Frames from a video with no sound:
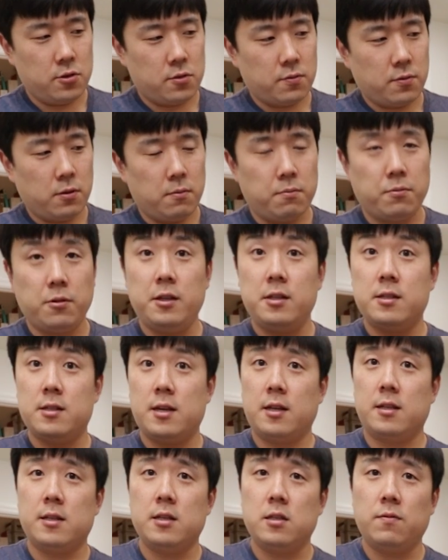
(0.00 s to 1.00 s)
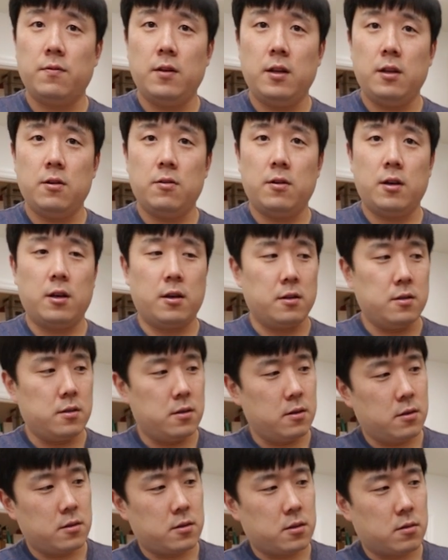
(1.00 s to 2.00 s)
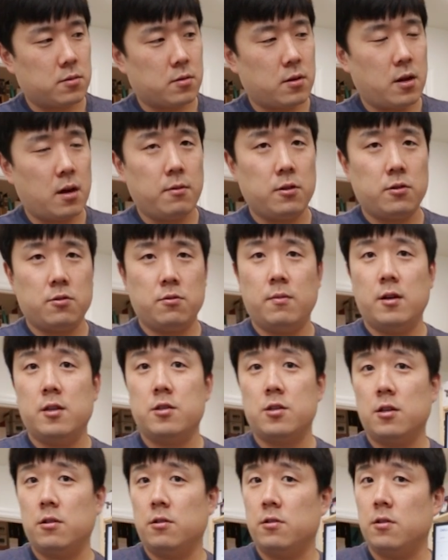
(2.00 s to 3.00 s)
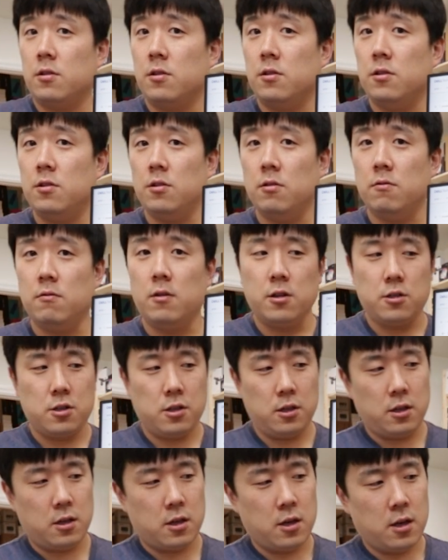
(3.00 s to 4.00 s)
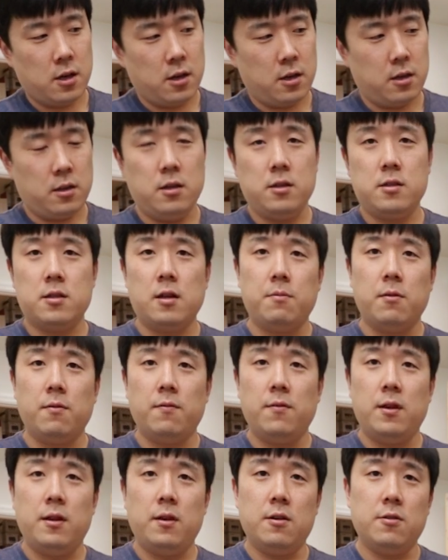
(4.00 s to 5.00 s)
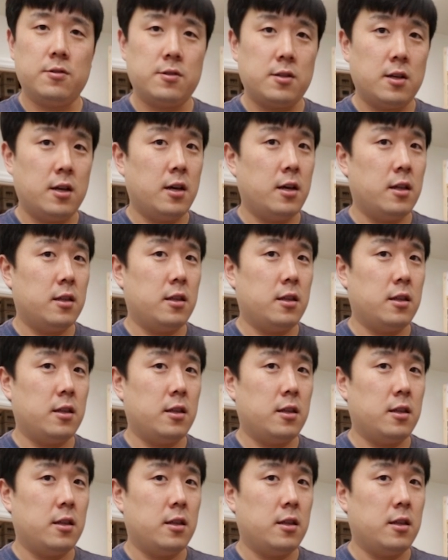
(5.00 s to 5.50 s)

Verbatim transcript: useful, please like this video and consider subscribing to my channel to continue watching these type of videos.